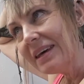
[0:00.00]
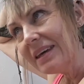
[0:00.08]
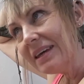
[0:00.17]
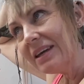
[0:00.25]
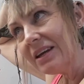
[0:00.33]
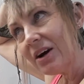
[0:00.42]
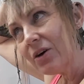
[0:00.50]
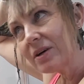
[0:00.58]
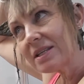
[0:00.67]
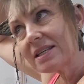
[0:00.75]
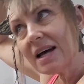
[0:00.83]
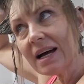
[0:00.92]
you know,
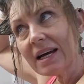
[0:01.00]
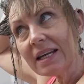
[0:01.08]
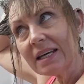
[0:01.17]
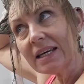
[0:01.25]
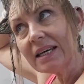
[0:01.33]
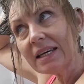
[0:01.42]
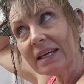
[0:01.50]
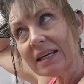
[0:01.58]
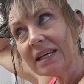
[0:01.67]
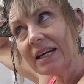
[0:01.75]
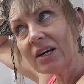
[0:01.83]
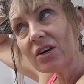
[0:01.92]
it's not going to
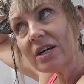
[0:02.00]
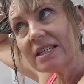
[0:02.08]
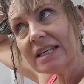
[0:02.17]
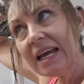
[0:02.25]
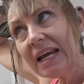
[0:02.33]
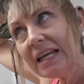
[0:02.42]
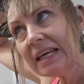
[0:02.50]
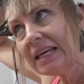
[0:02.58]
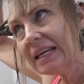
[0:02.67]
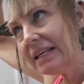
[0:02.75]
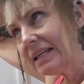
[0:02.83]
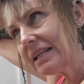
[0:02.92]
irritate
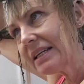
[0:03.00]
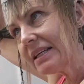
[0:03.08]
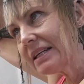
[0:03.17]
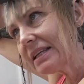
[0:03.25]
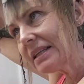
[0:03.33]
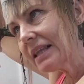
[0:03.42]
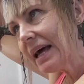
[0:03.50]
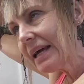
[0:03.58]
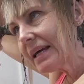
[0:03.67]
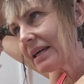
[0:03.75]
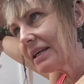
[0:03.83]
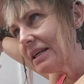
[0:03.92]
it.
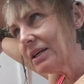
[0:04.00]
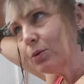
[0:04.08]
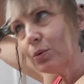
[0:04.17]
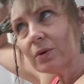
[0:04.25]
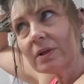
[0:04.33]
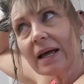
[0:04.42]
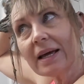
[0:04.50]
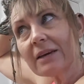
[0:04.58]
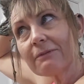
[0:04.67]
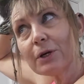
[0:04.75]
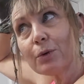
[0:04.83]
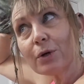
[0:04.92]
Like
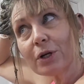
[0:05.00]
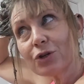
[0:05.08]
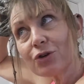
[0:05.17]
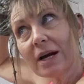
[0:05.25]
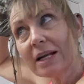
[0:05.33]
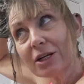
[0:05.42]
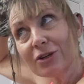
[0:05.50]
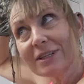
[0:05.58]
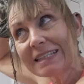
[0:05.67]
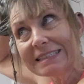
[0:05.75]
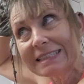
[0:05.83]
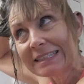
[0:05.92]
if you were to try to go
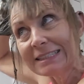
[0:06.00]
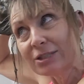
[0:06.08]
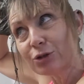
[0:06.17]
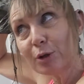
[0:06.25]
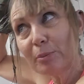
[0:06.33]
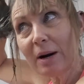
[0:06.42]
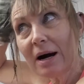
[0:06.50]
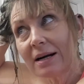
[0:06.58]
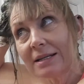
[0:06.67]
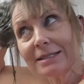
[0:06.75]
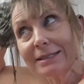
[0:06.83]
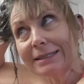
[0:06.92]
like this to a
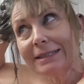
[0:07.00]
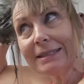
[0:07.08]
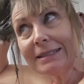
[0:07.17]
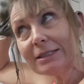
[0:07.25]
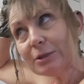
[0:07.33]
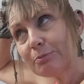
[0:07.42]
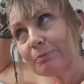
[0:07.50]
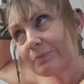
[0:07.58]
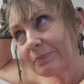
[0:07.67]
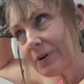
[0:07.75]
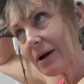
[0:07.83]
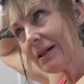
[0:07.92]
box dye, you'd
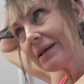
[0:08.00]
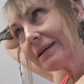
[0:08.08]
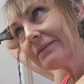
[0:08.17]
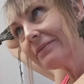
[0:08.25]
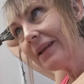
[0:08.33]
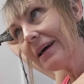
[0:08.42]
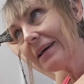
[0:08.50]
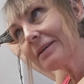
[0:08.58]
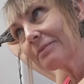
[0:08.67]
probably like